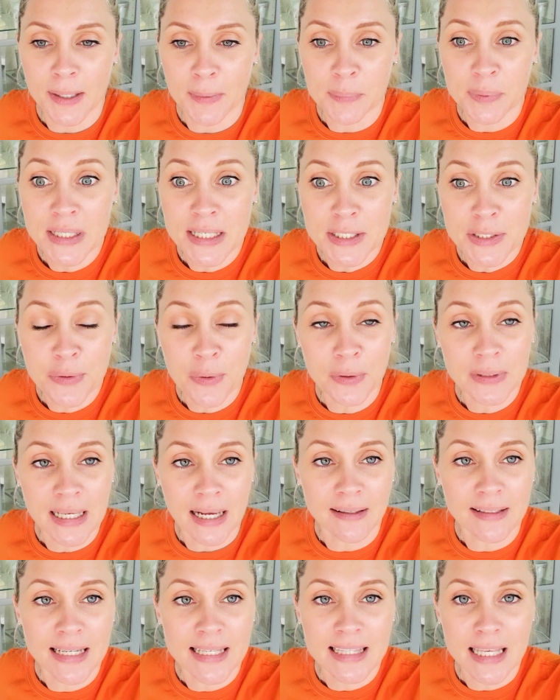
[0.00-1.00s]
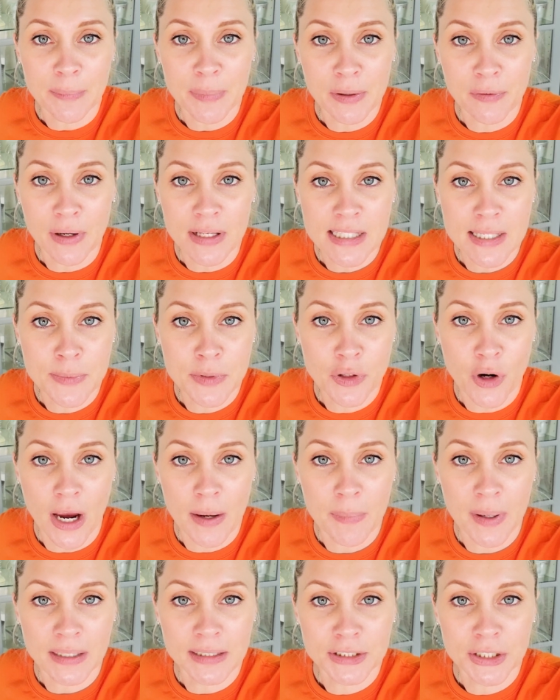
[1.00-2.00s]
Please scroll down, hit that big red subscribe
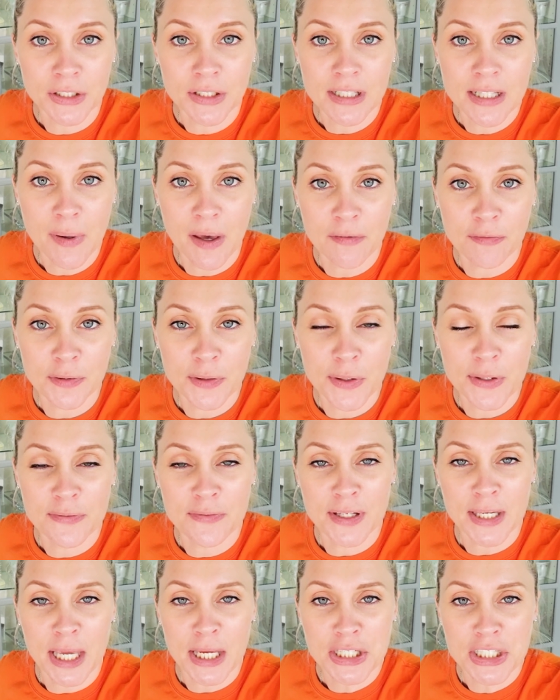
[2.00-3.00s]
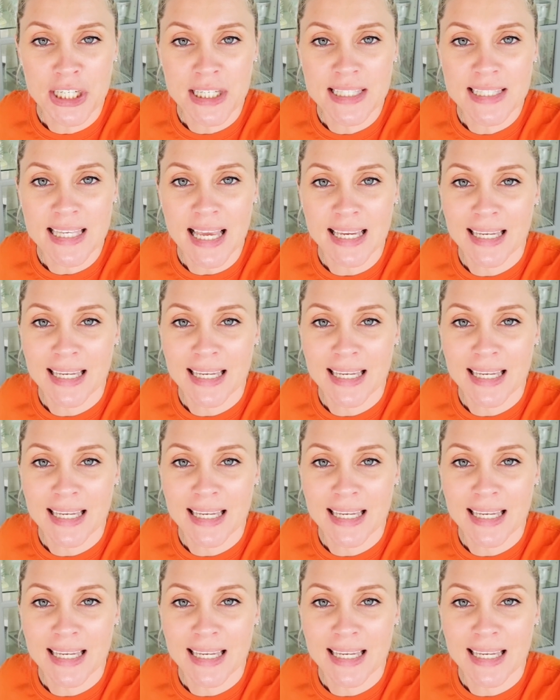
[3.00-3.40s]
button, turn on the bell for notifications,